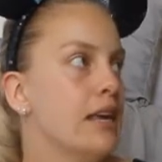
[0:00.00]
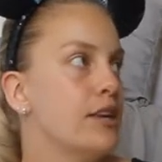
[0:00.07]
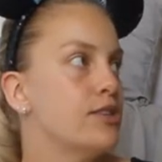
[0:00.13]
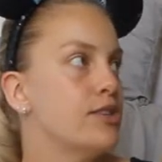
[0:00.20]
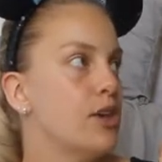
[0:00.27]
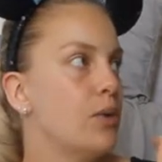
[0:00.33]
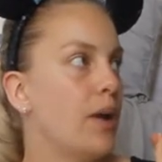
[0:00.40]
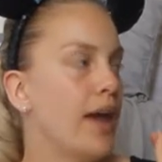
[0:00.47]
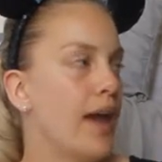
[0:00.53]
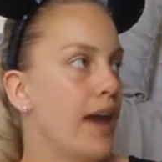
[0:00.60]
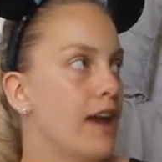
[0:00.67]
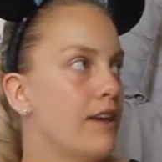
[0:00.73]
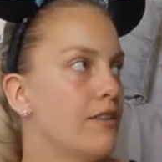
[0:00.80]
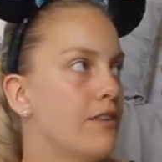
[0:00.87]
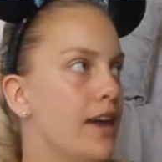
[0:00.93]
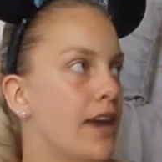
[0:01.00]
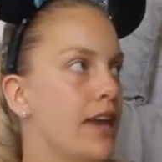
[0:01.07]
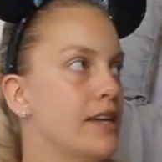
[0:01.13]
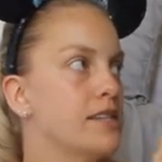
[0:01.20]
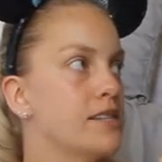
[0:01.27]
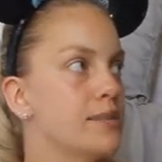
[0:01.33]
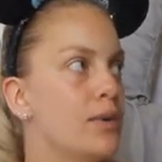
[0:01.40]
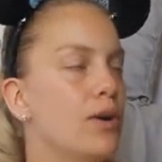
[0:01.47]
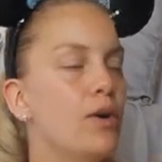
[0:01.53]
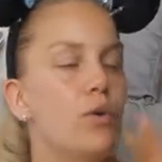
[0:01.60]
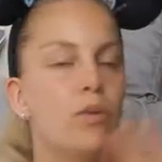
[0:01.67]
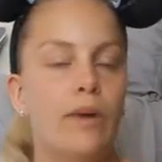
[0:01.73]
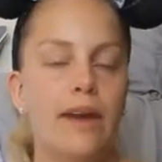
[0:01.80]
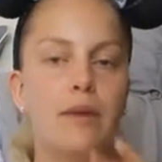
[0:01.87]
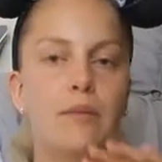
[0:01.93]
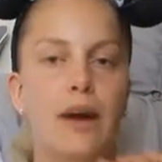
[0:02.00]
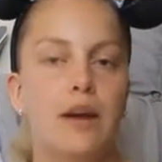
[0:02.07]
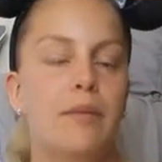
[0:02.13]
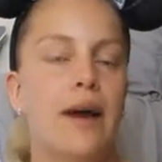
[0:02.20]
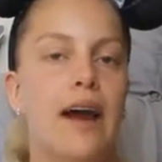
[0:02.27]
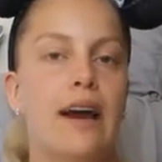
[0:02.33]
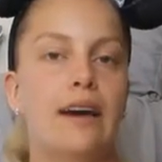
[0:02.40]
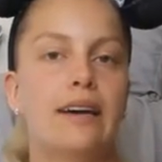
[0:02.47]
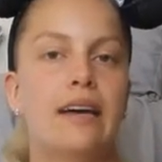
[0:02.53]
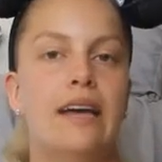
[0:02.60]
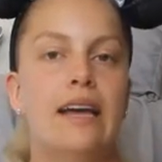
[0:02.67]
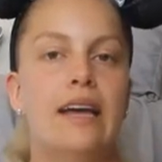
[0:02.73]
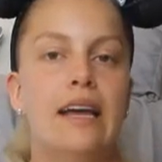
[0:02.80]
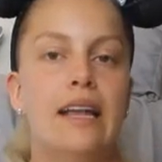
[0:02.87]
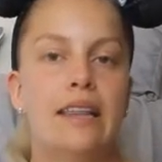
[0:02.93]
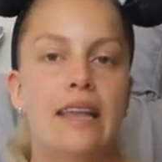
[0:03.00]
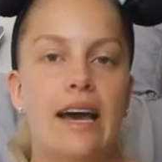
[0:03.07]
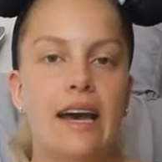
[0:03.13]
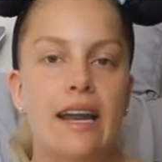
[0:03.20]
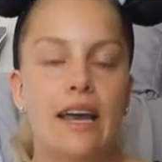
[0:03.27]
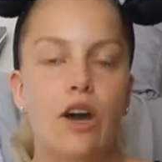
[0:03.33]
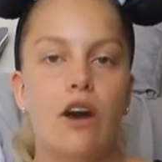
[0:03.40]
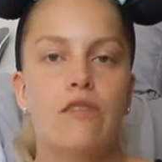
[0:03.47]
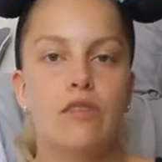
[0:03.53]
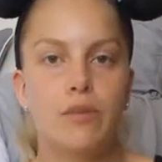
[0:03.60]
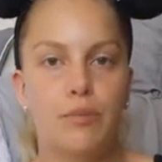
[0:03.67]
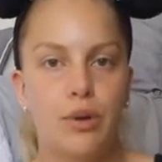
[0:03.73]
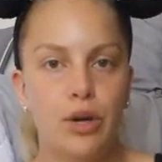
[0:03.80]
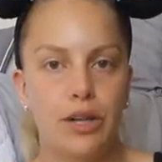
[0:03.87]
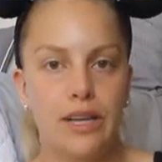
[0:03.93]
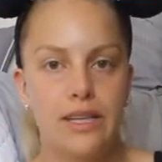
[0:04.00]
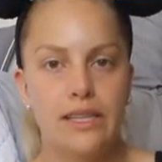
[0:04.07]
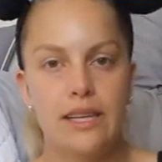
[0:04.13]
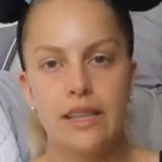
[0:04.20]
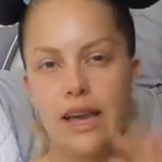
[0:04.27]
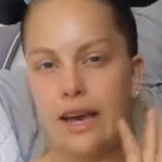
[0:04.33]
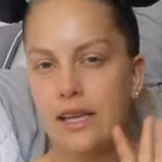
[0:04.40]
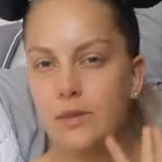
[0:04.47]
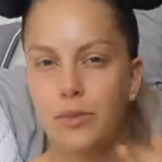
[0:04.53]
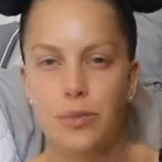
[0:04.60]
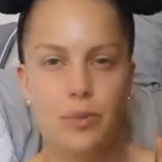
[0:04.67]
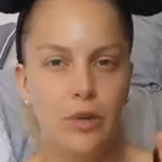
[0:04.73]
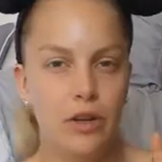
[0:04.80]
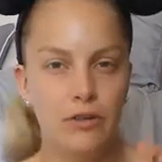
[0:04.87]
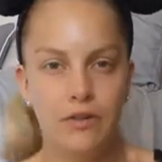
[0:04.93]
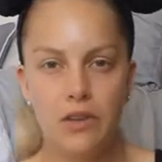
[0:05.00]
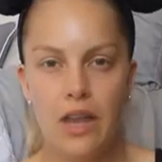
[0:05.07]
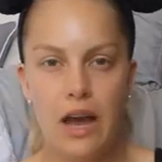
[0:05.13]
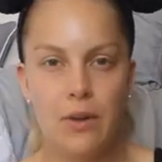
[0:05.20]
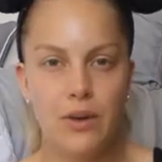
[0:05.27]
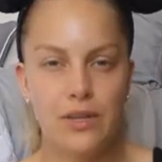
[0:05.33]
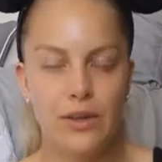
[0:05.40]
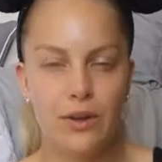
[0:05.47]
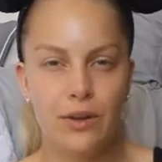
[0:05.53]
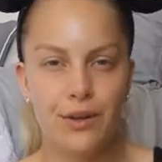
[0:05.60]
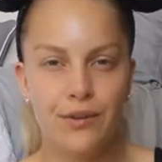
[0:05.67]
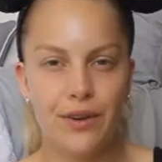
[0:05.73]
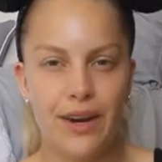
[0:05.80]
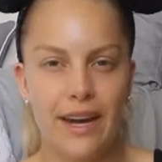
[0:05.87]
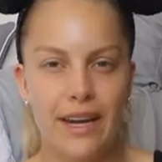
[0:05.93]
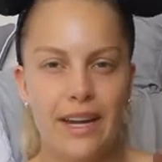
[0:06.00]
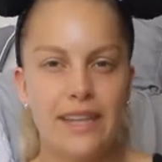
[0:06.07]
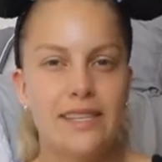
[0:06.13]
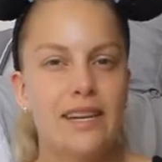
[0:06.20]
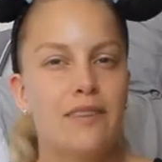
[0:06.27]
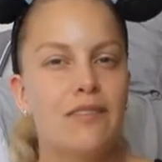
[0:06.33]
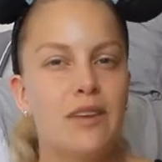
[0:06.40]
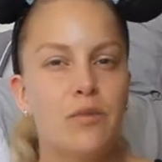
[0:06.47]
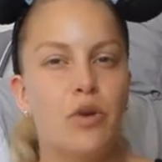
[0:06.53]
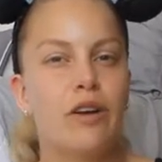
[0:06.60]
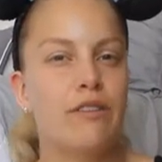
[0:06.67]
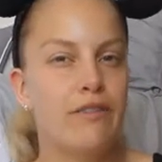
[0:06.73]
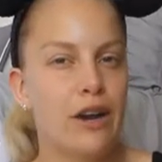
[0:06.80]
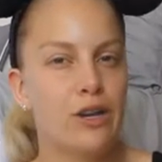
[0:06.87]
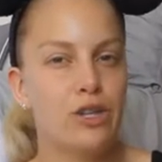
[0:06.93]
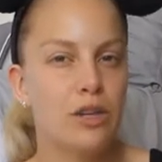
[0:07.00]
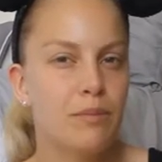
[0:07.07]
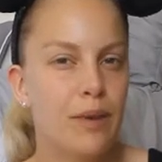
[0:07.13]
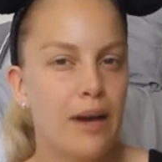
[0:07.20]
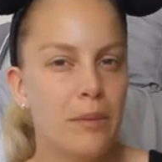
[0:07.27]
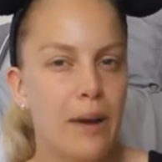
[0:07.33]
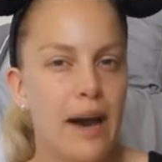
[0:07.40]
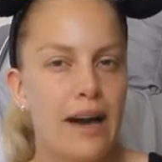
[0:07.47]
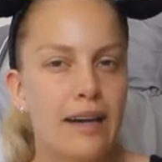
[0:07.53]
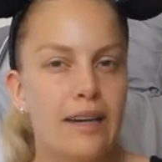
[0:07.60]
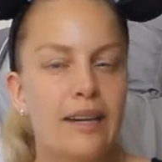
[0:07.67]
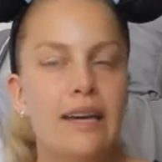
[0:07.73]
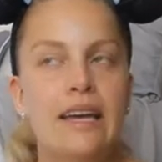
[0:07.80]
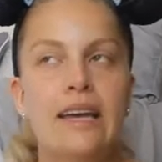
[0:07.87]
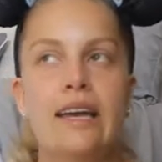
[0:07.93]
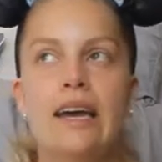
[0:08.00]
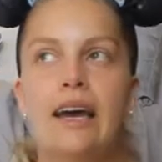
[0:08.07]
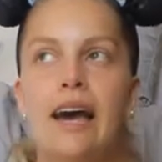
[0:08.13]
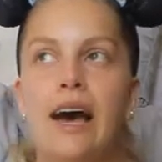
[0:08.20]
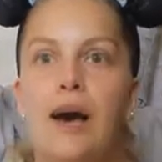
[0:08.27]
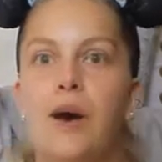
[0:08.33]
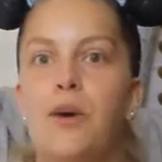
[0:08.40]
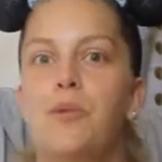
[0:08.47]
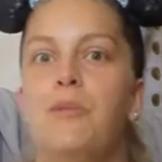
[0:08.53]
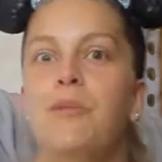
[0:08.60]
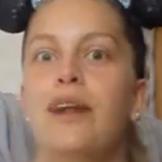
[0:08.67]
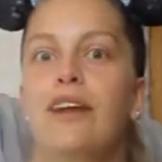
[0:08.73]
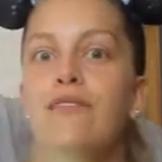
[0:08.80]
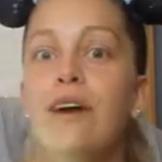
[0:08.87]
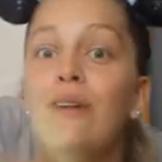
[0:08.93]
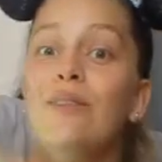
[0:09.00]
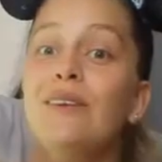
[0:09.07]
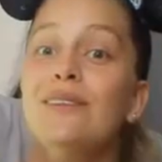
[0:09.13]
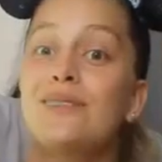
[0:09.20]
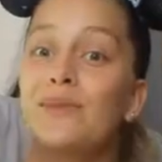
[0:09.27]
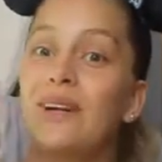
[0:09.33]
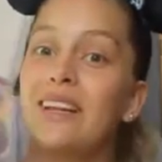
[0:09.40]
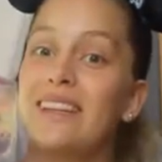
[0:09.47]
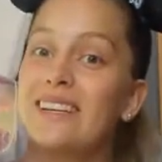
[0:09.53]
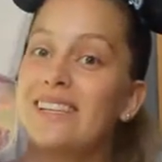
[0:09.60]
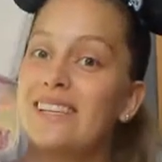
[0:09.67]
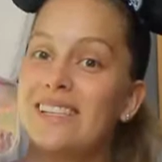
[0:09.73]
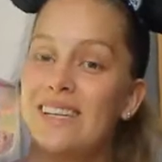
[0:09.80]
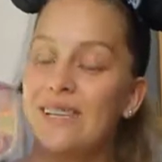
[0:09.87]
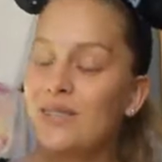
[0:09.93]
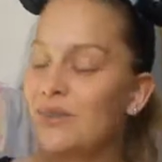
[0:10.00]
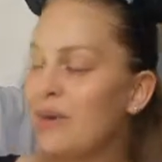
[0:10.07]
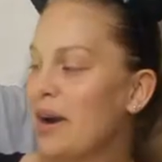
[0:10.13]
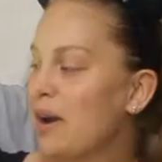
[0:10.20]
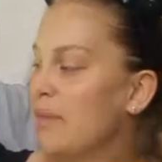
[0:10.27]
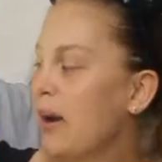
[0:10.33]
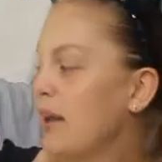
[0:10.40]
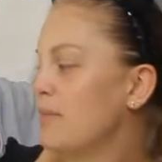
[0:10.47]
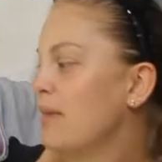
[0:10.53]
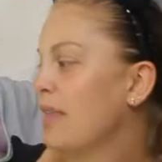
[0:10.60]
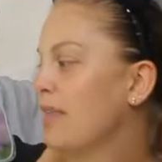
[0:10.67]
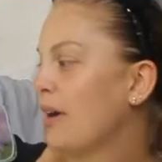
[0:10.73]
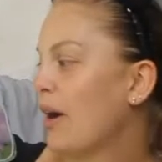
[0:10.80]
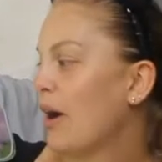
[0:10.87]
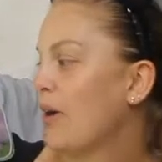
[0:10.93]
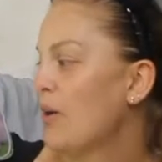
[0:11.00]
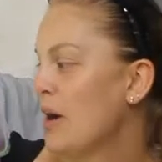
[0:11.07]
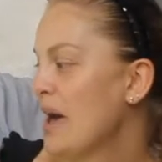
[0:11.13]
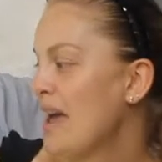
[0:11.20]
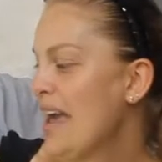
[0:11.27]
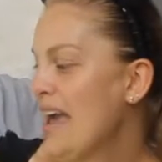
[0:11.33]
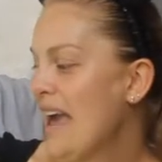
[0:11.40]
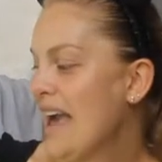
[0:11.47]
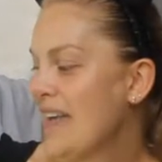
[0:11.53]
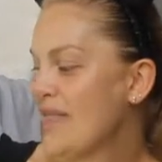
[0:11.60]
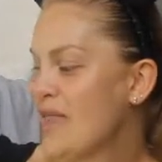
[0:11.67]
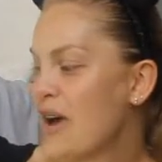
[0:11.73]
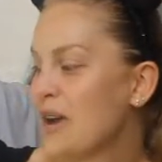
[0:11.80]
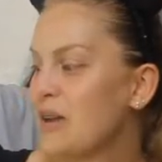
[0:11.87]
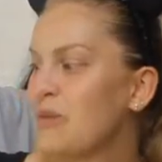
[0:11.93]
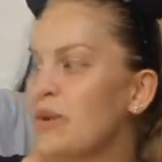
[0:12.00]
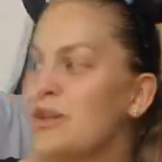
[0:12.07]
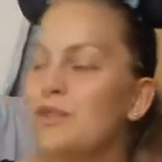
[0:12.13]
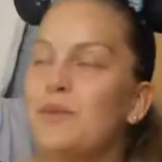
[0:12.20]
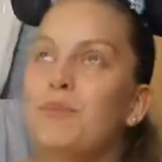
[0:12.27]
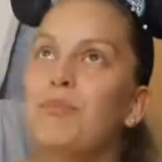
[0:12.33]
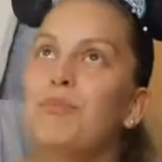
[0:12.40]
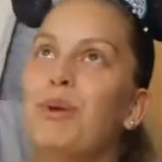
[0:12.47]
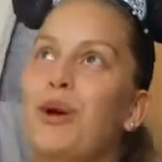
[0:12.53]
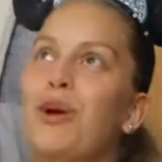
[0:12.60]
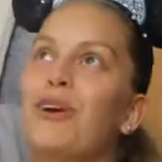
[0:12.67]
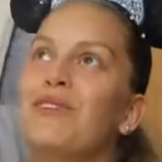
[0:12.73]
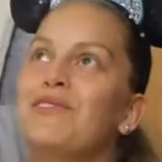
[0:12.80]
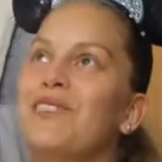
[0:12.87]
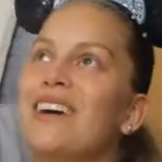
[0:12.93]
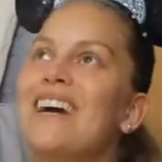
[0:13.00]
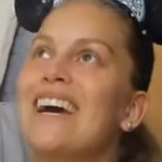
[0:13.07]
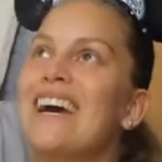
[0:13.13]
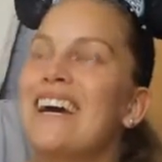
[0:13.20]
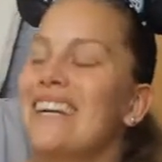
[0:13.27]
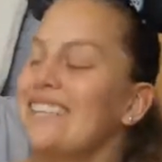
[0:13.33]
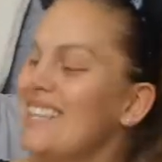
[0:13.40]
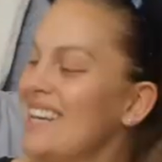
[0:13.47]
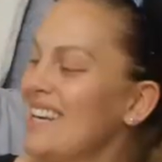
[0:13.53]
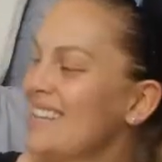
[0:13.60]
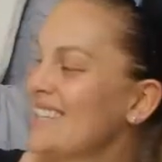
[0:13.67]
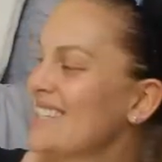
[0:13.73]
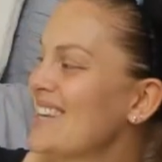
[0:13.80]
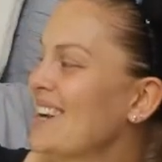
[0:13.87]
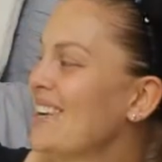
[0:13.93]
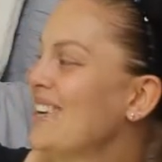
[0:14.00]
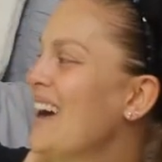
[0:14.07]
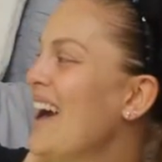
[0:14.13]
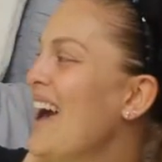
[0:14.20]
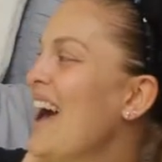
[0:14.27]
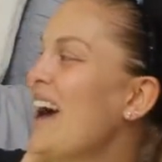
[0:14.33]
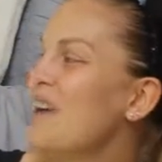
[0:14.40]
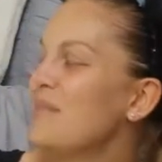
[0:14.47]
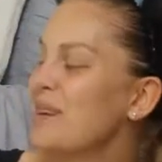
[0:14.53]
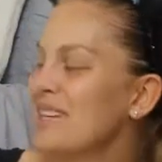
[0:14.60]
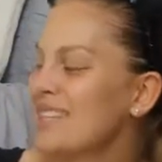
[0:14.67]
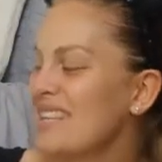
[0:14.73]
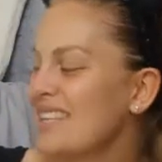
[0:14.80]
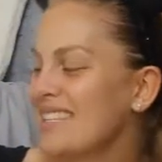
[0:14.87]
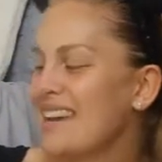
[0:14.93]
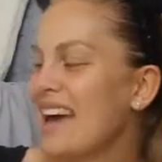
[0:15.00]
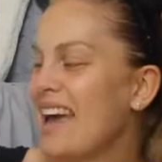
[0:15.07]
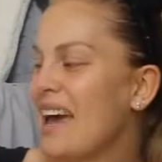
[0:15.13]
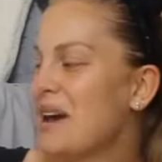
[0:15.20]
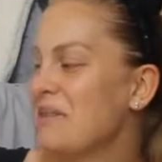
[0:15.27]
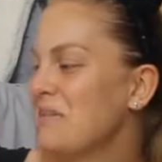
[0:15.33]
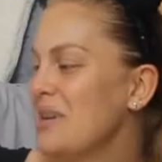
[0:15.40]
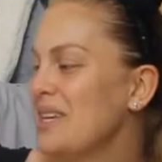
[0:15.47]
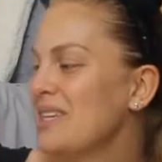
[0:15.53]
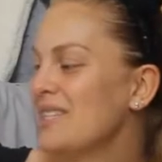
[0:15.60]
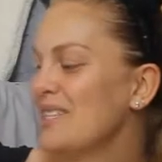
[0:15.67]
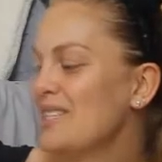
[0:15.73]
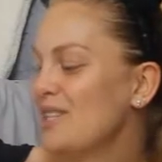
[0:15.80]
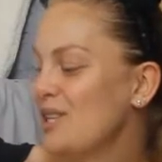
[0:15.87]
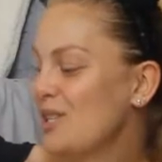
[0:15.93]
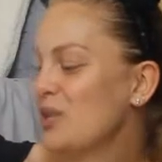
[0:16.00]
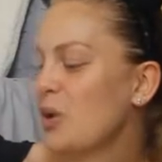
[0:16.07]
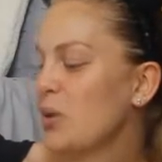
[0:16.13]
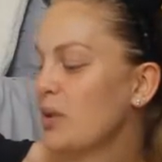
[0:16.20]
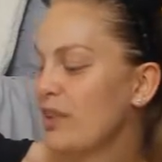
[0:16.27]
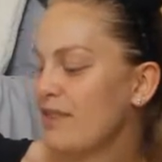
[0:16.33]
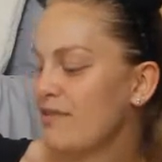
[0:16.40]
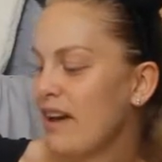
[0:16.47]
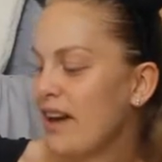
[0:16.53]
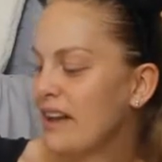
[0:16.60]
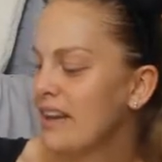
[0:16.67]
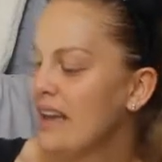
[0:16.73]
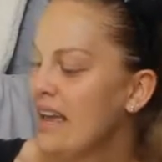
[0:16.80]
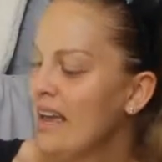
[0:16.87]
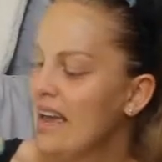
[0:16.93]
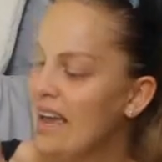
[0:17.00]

So I have a small white backpack that I got from Burlington that has little flowers all over it. It's definitely more a fashion backpack, but I found this one at the Disney store about a month ago and thought it was perfect. So I picked this guy up. He's just totally fun.